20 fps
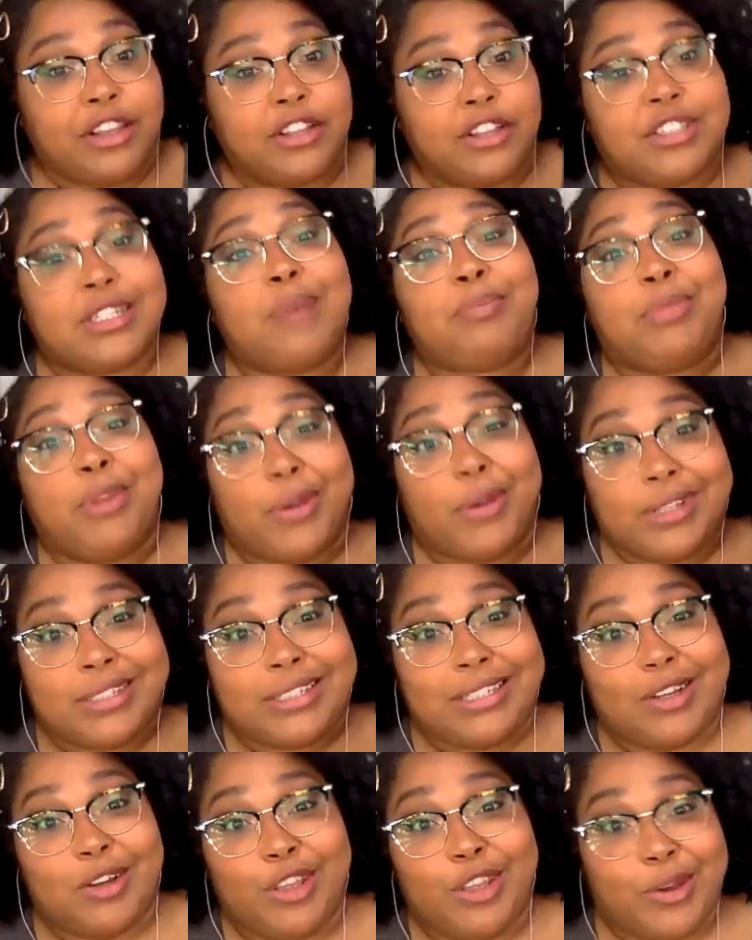I, I, looked it up. You can
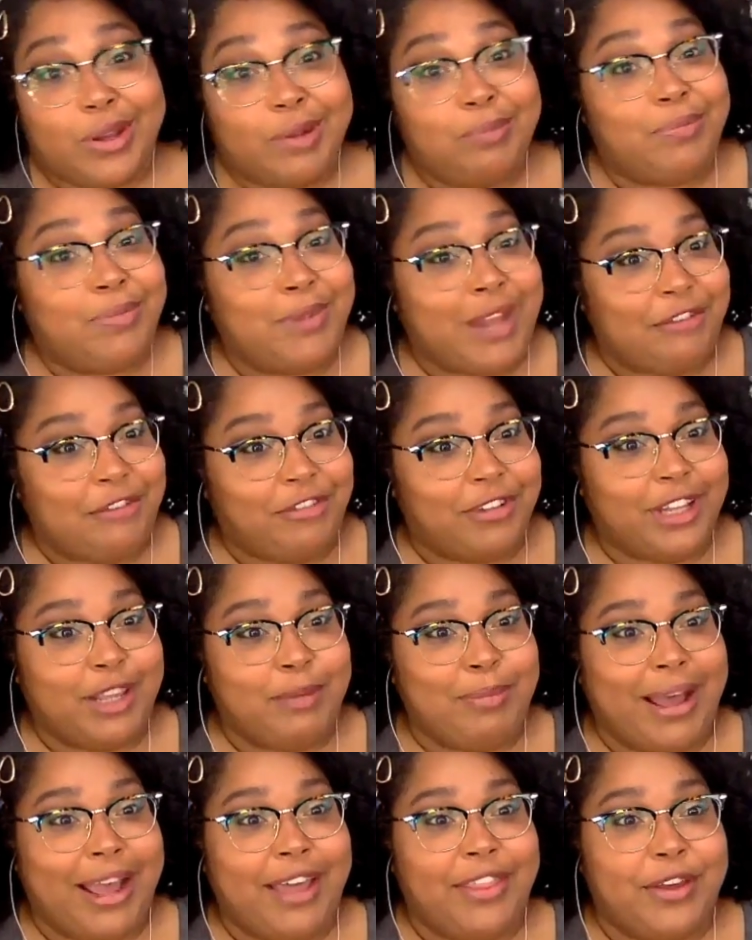still, you can
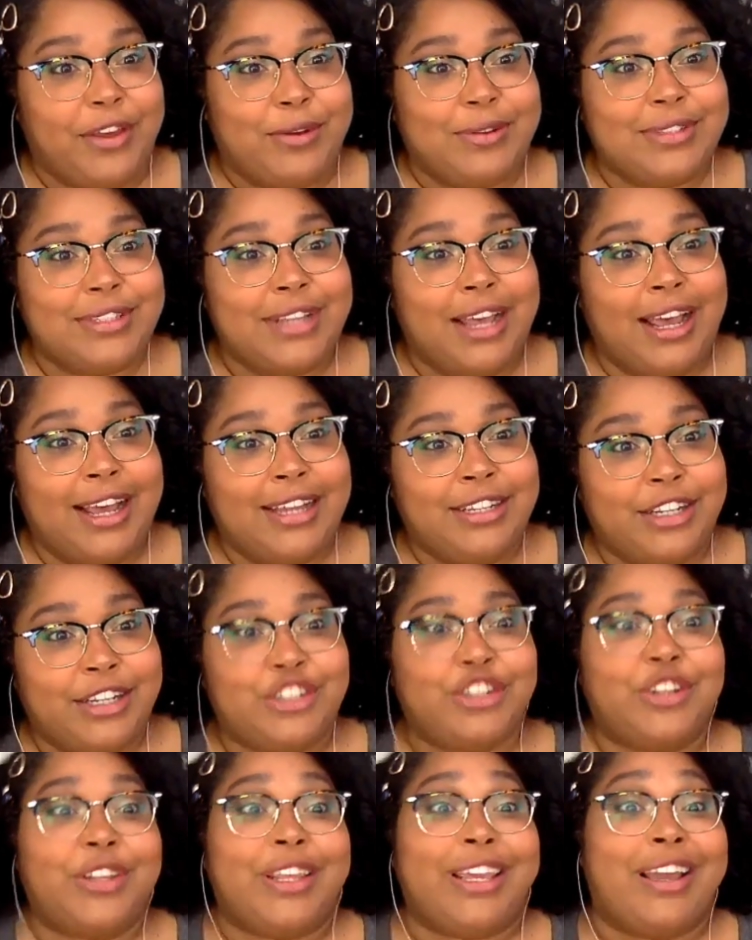definitely buy those uh,
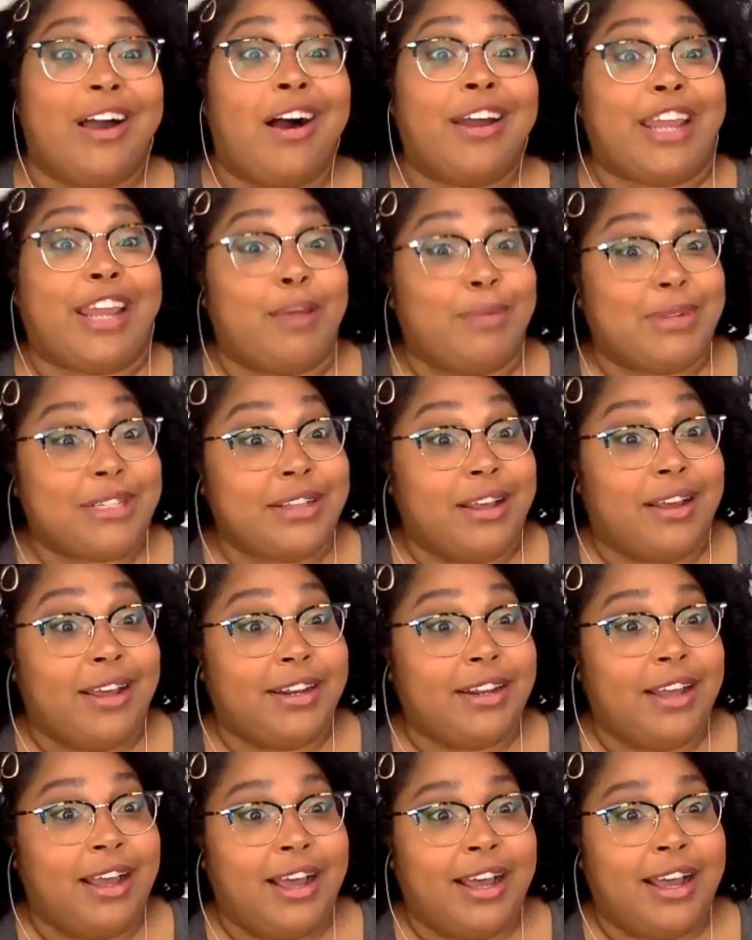digitally on
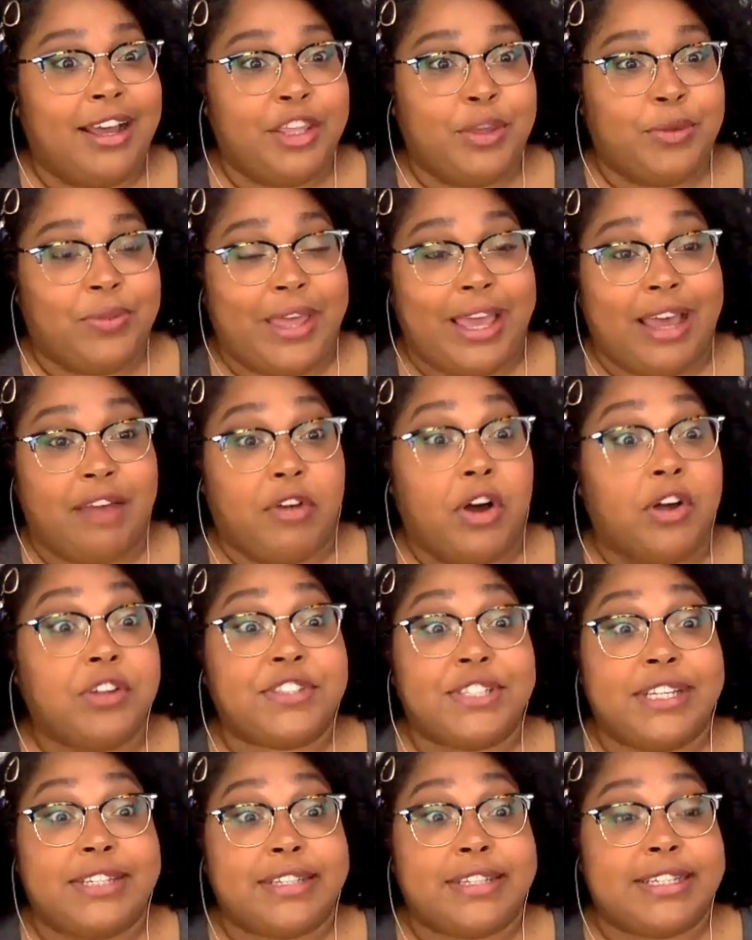Amazon. Uh, you, they have
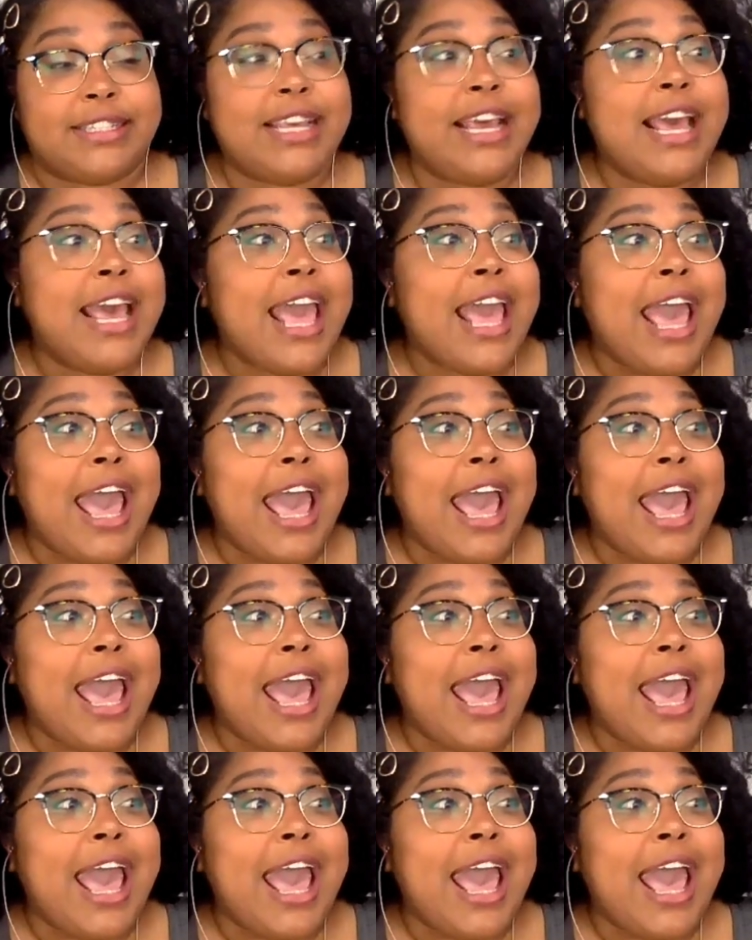all seasons.